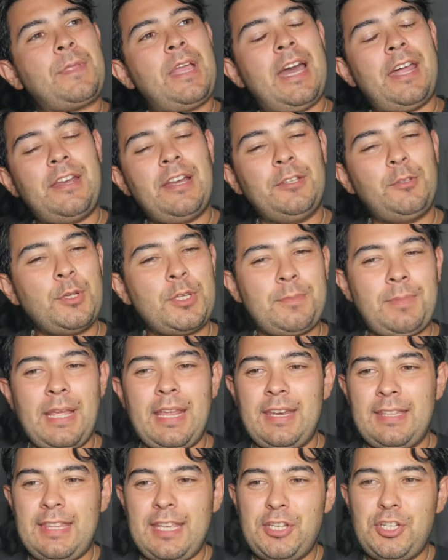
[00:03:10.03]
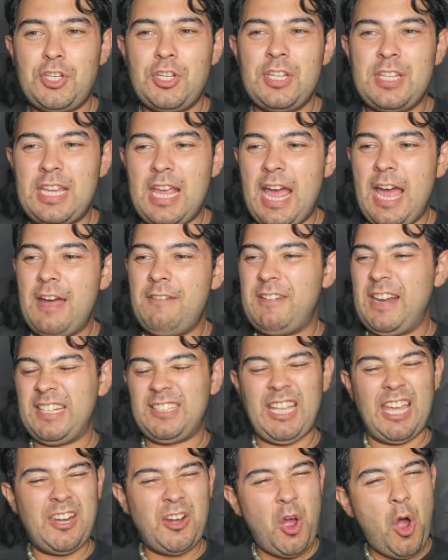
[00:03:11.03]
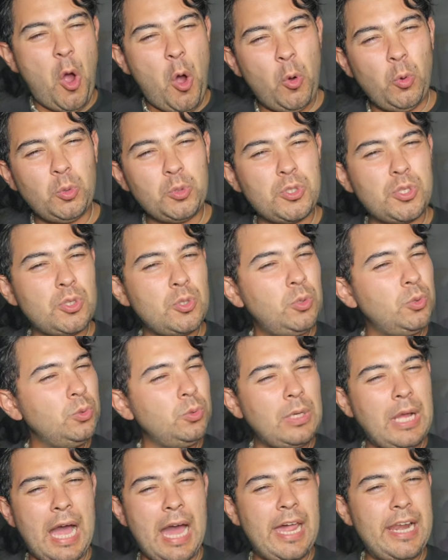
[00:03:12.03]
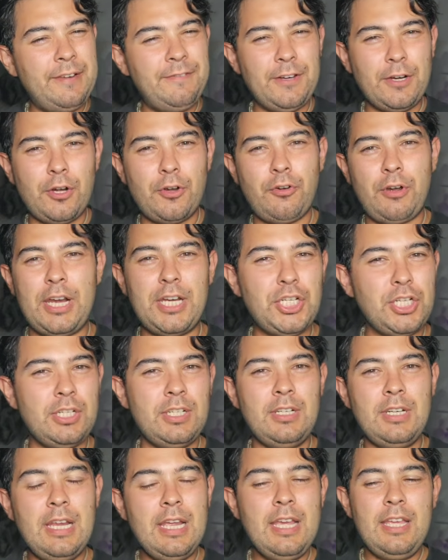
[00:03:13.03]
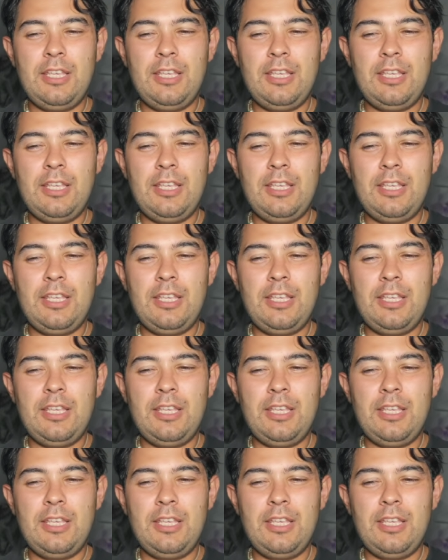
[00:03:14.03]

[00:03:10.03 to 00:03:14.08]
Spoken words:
I don't know how to explain it. They just have like that old school kind of aggression.